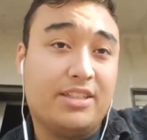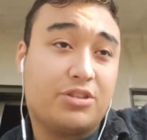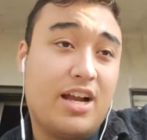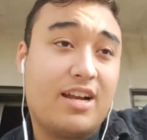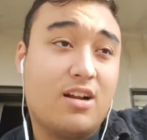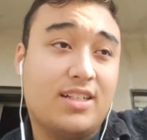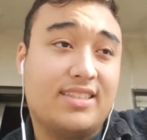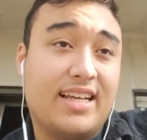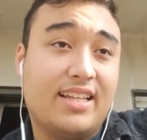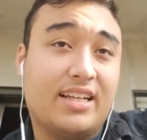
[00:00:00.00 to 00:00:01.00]
We tried already
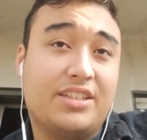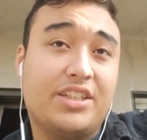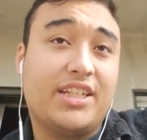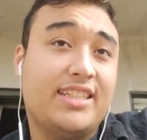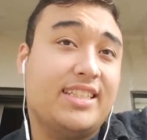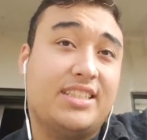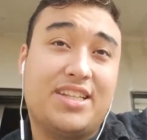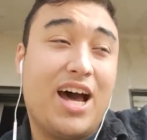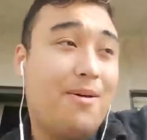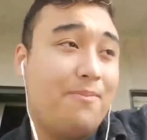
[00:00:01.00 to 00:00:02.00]
saying like, do you need to
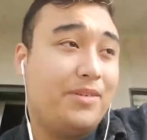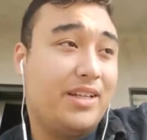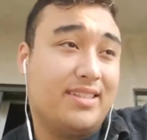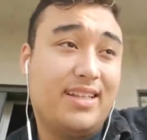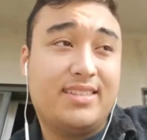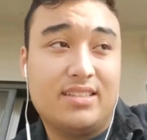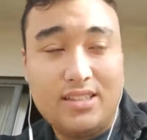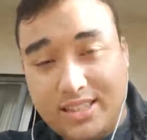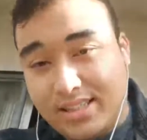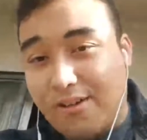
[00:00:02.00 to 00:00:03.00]
stop? He doesn't
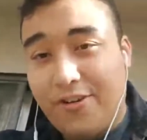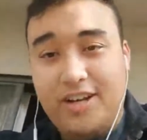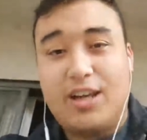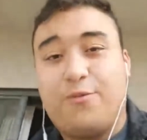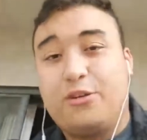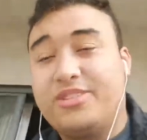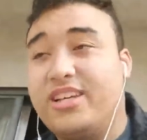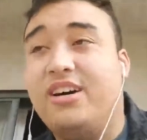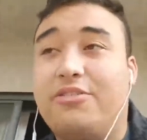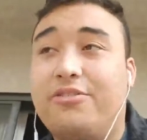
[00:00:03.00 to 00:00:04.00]
listen. He's gonna fuck it up for
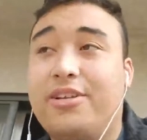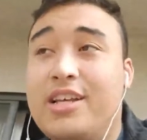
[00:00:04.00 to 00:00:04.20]
himself.